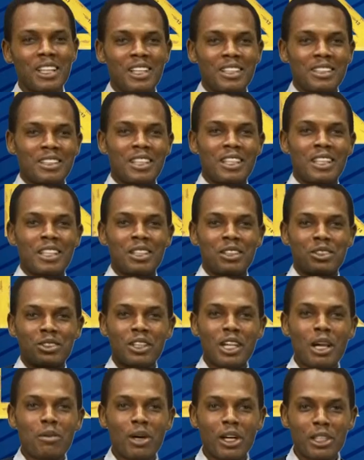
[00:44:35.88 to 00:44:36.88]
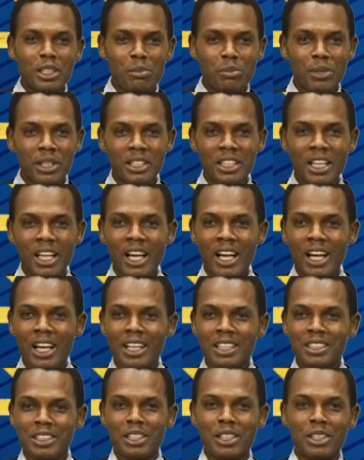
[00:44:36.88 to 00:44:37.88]
they talk about the
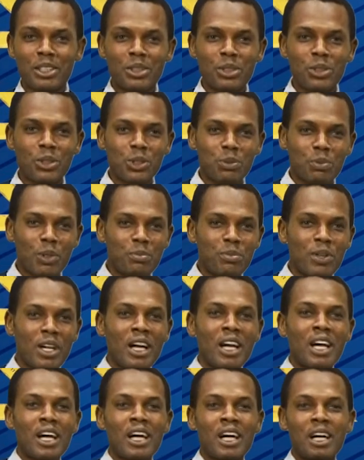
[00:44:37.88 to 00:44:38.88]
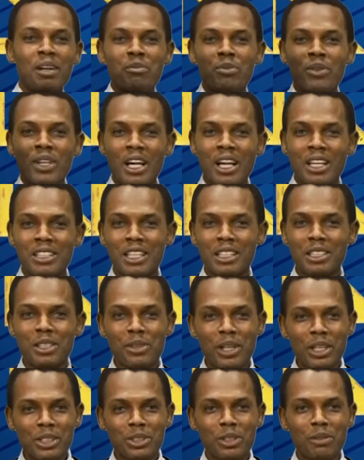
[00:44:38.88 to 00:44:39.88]
media, the newspaper, and the
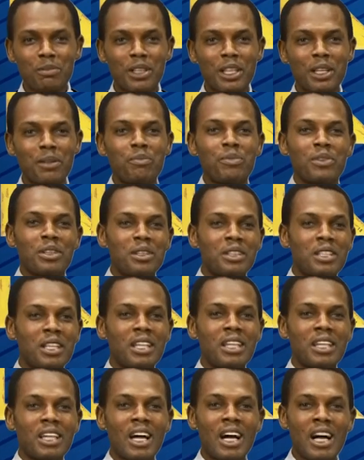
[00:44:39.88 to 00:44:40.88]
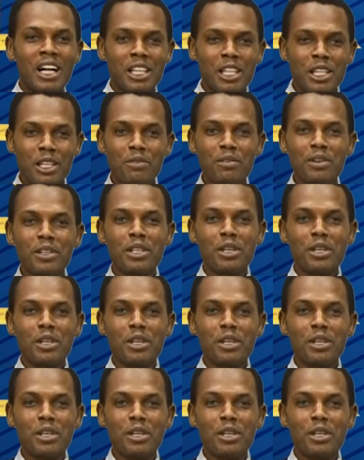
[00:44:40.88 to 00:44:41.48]
rest of them. They are given